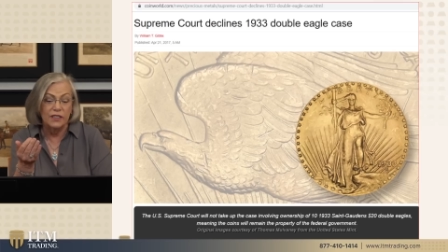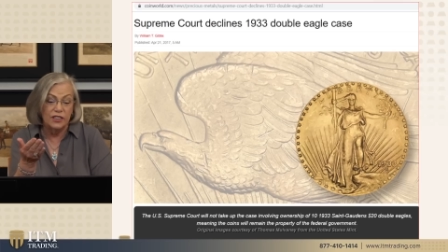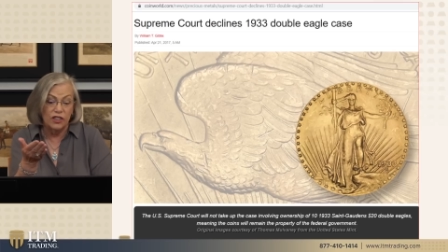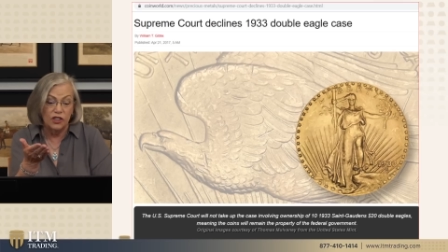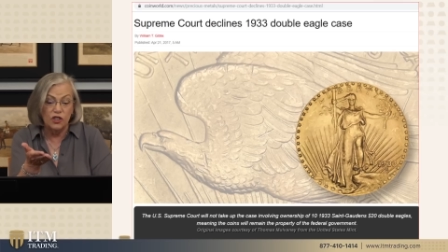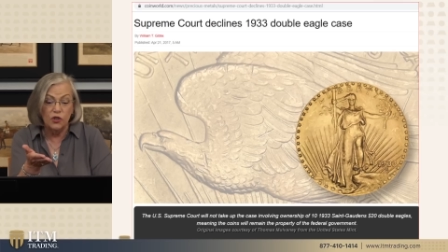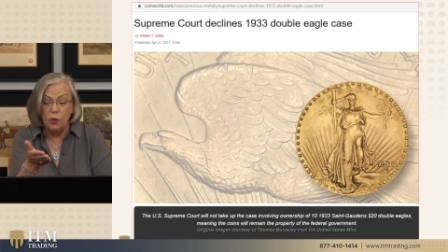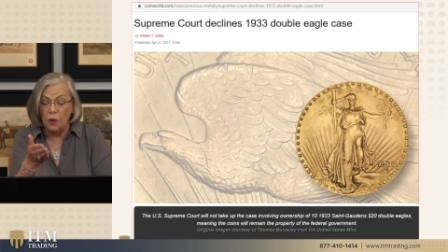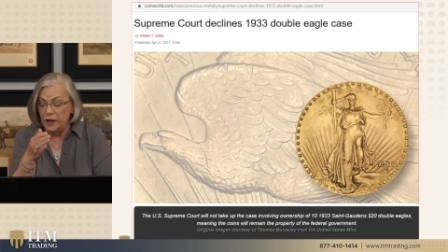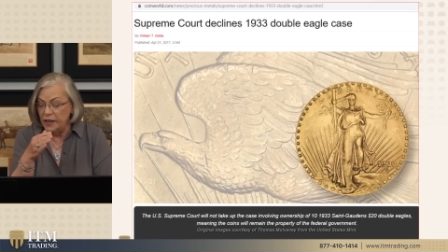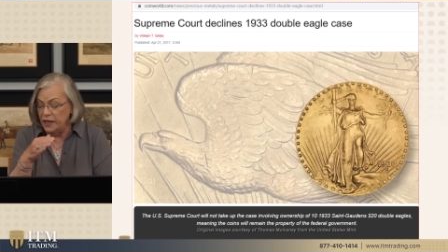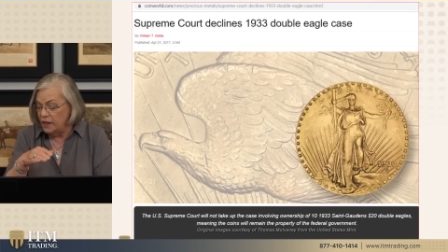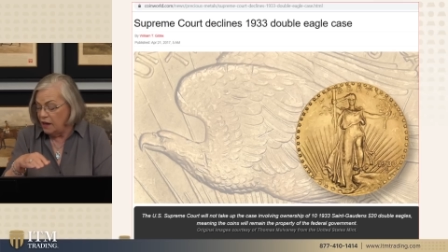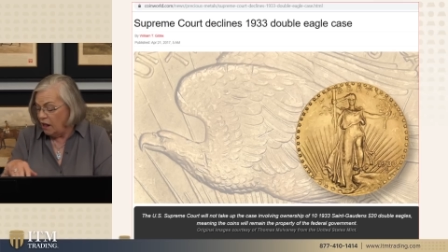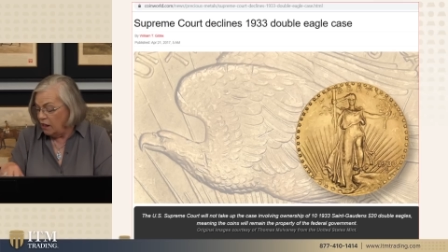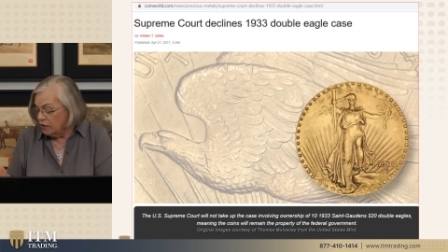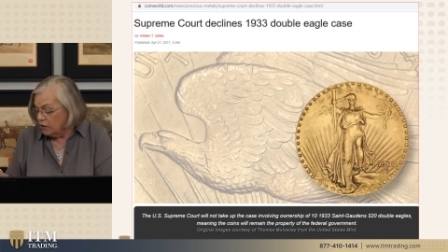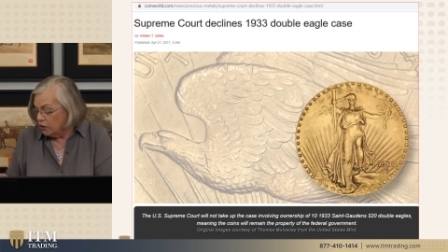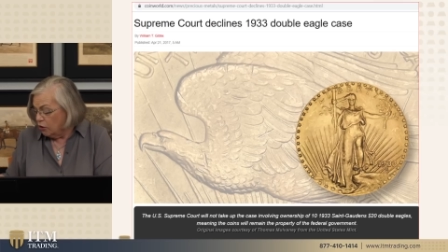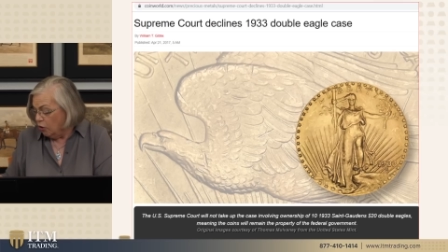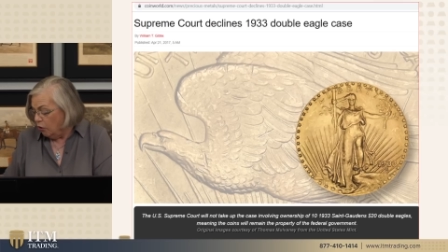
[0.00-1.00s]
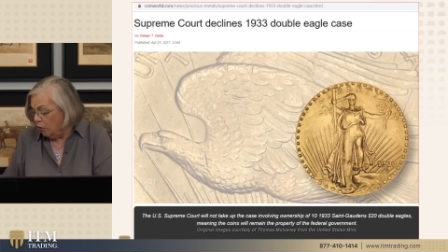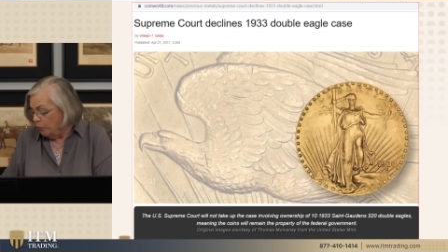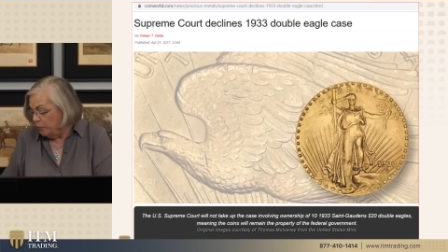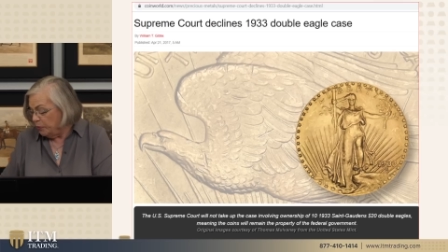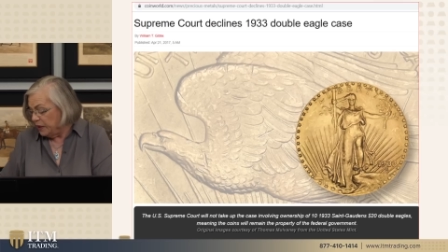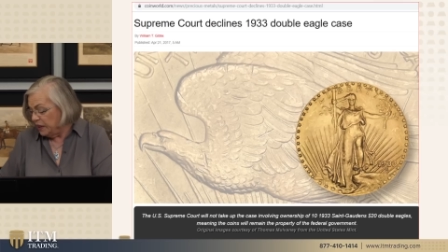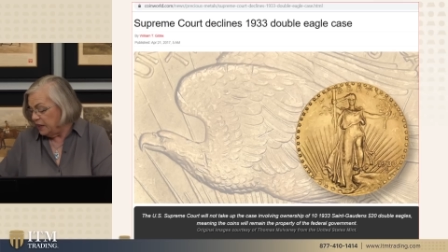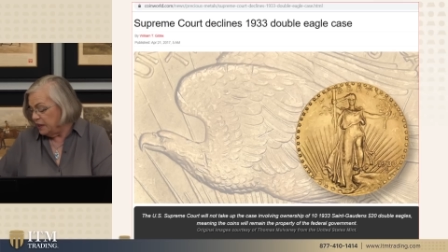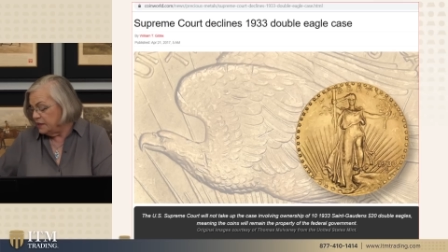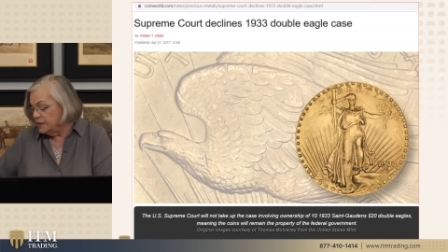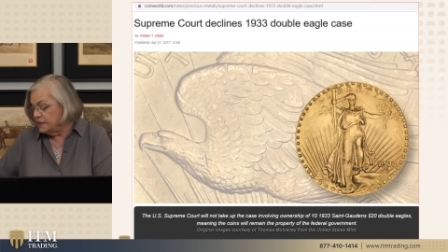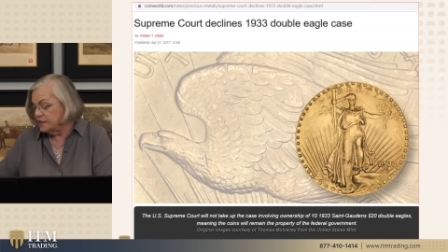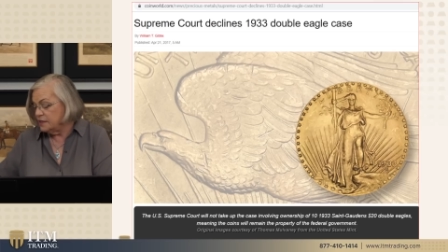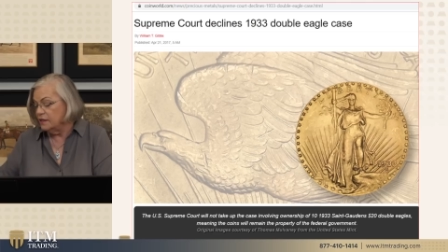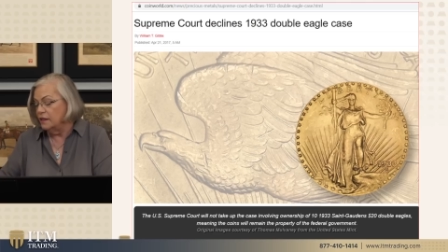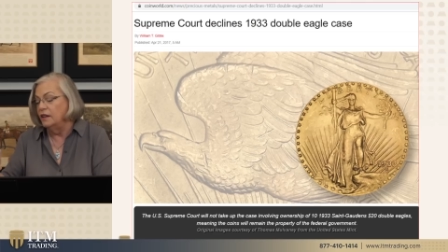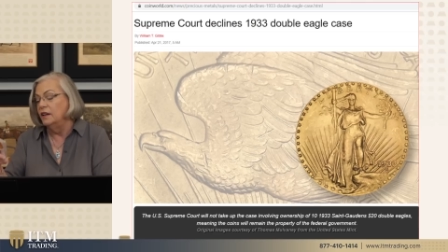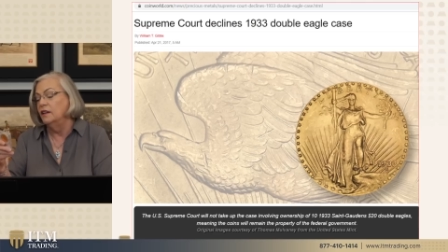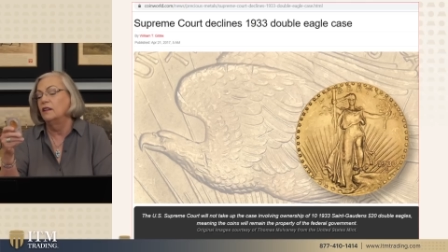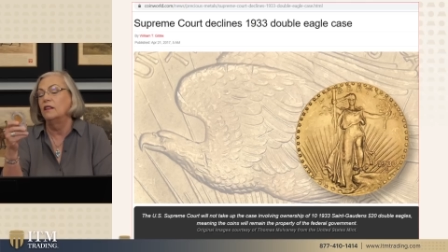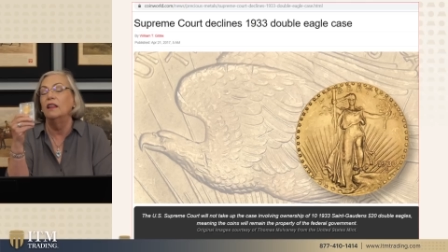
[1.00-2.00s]
It's a $20 gold piece
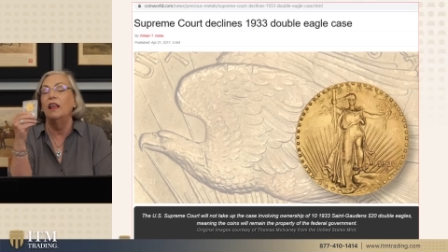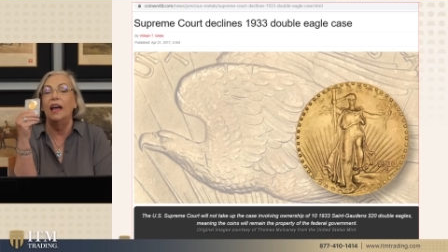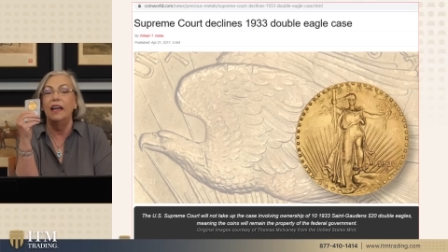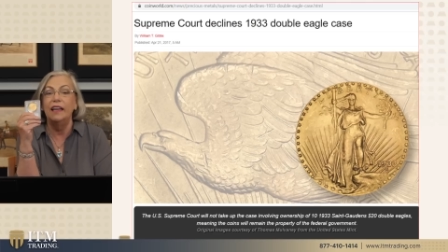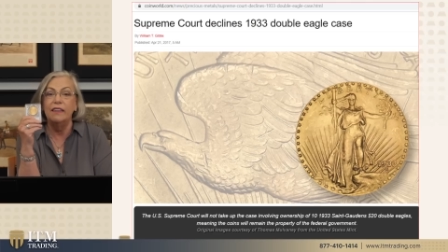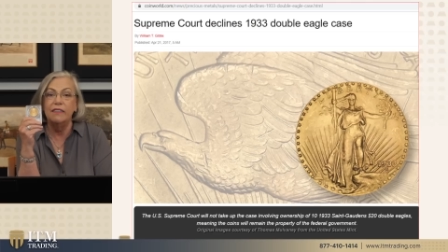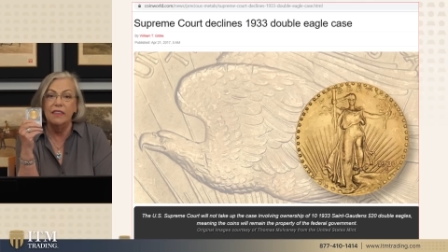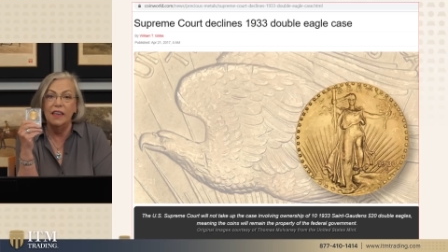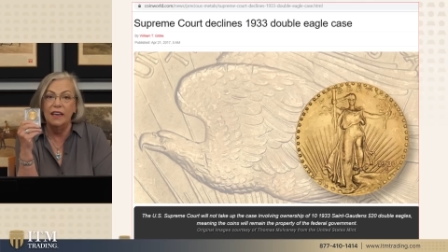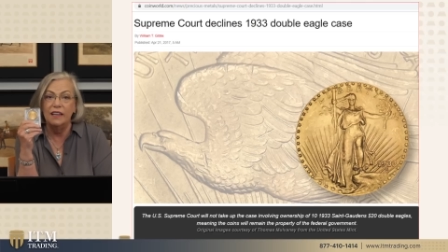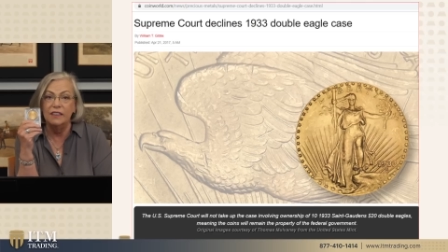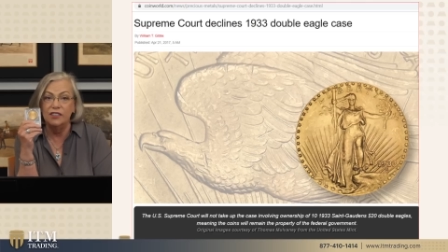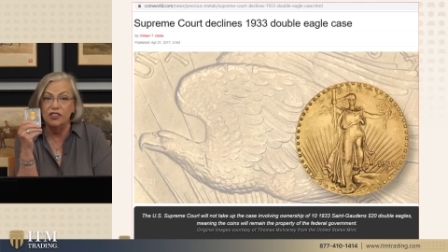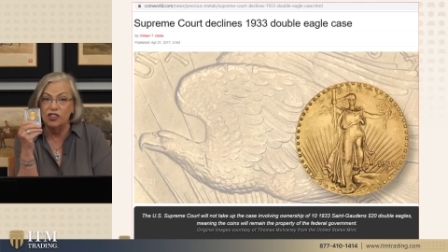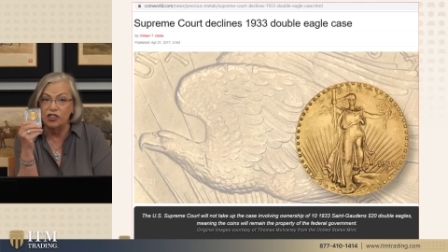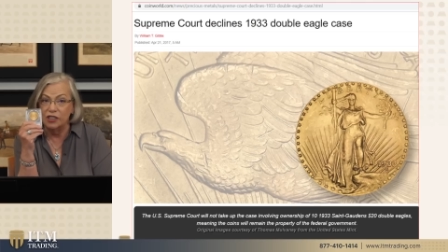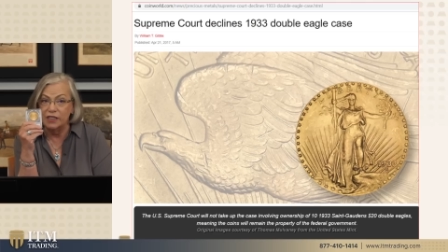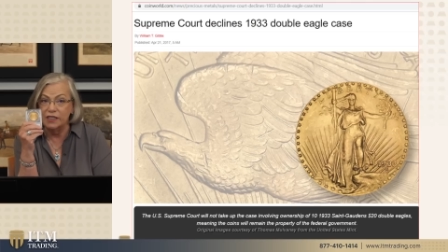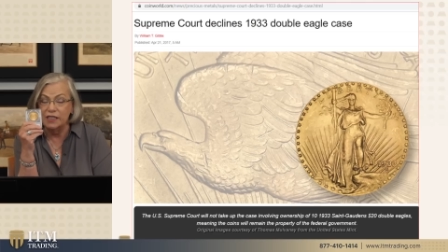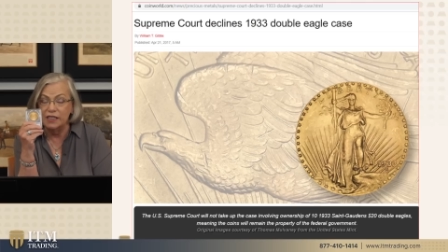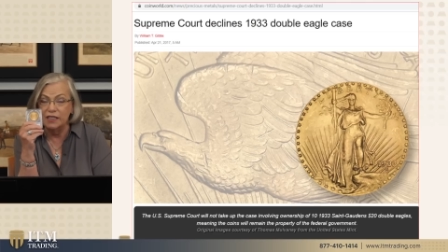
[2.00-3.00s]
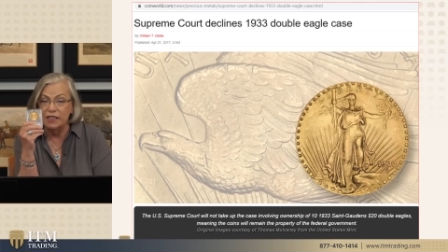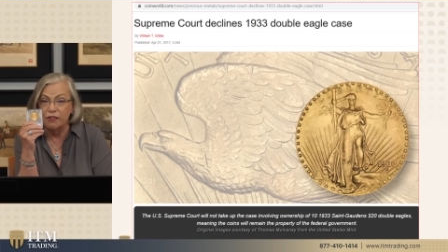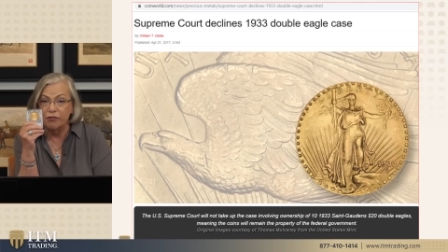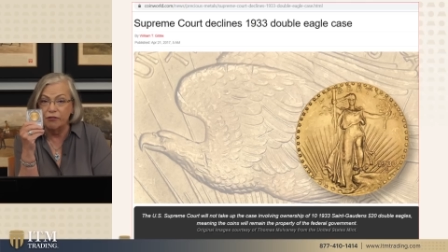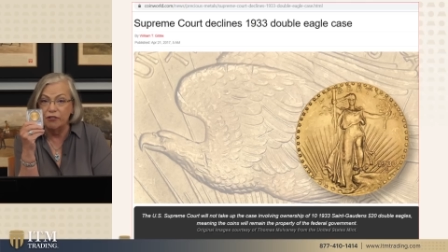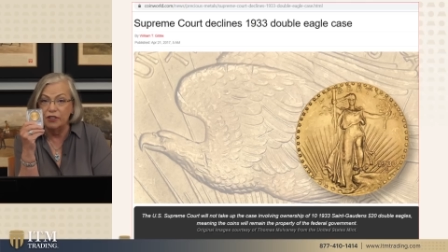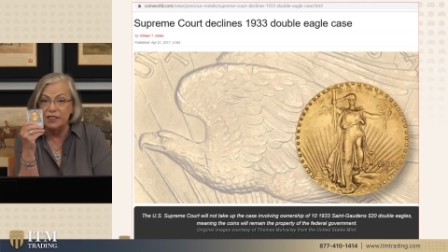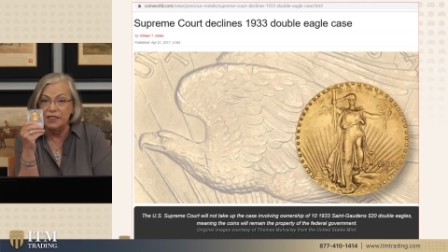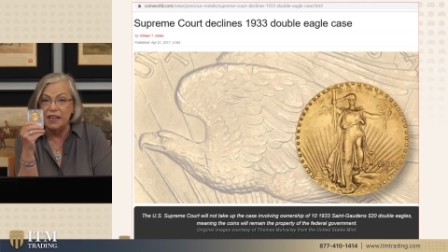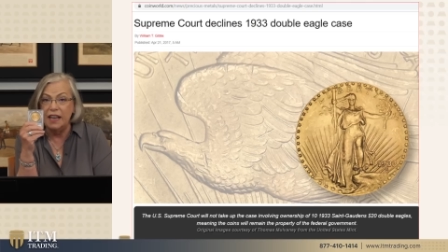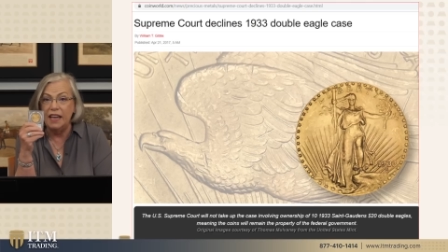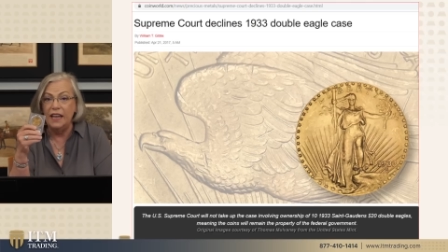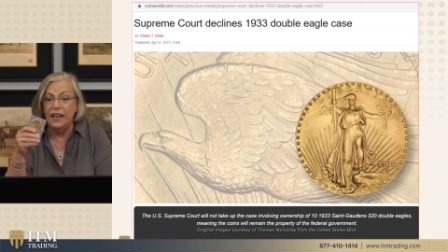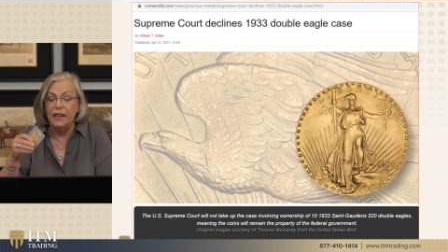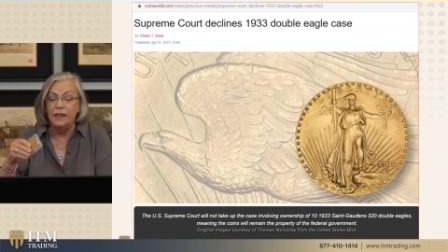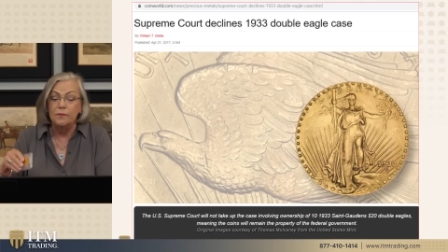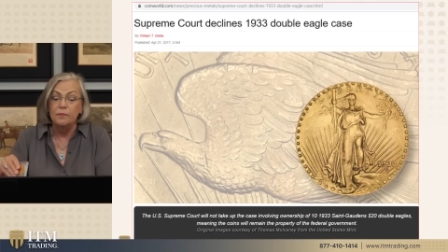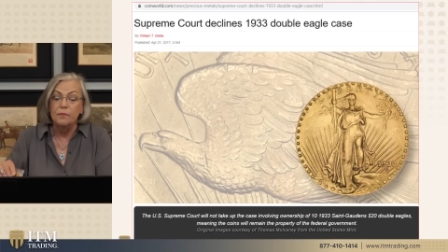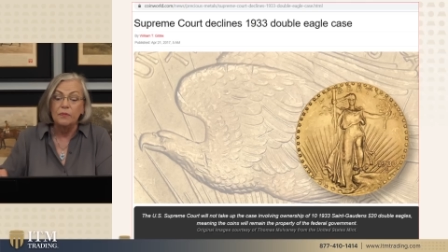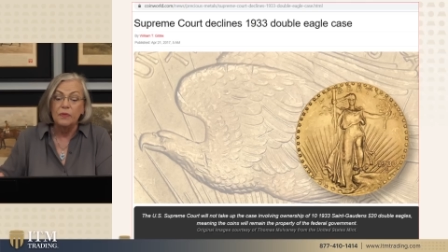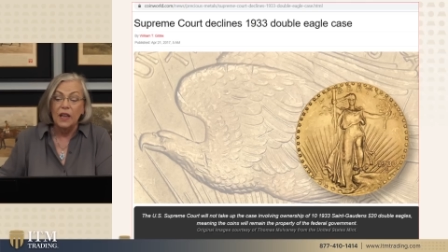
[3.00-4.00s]
like this, just a different
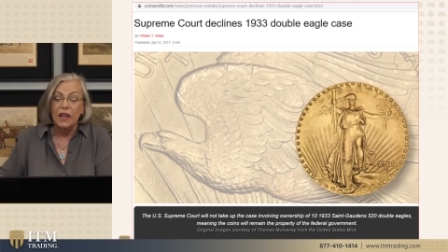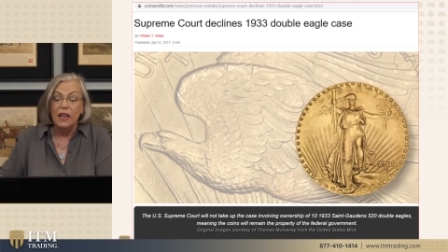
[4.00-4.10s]
date,